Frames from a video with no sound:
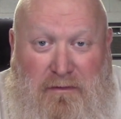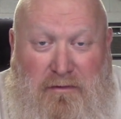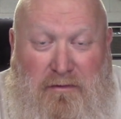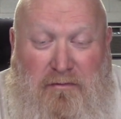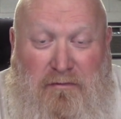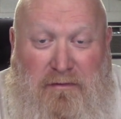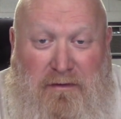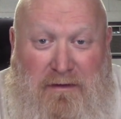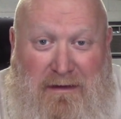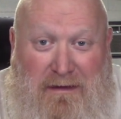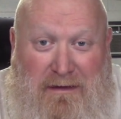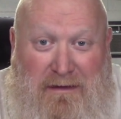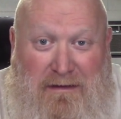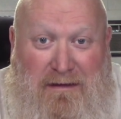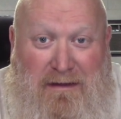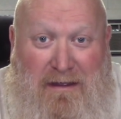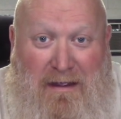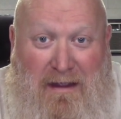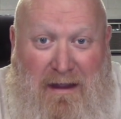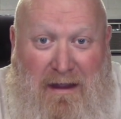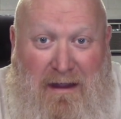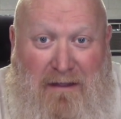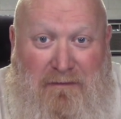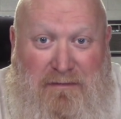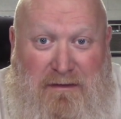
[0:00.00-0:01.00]
You need to
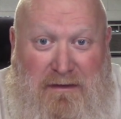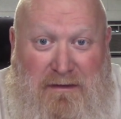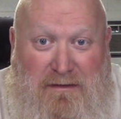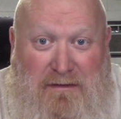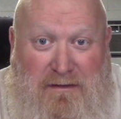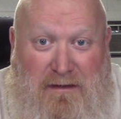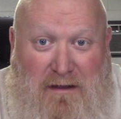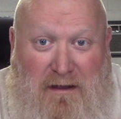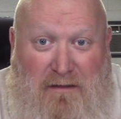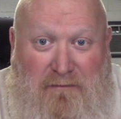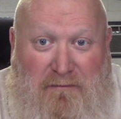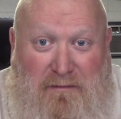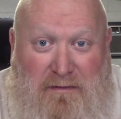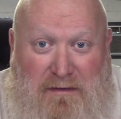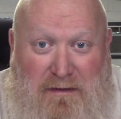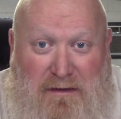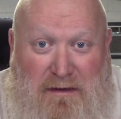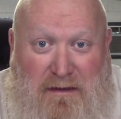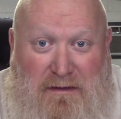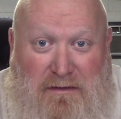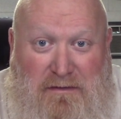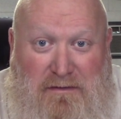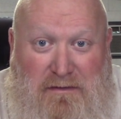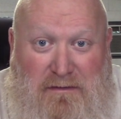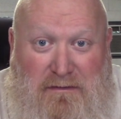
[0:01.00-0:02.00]
have these
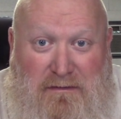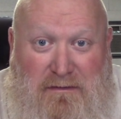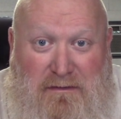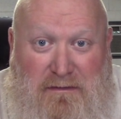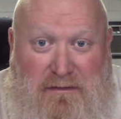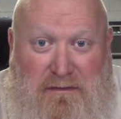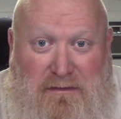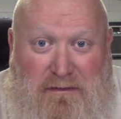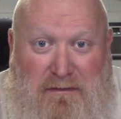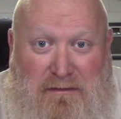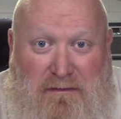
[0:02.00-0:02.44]
conversations.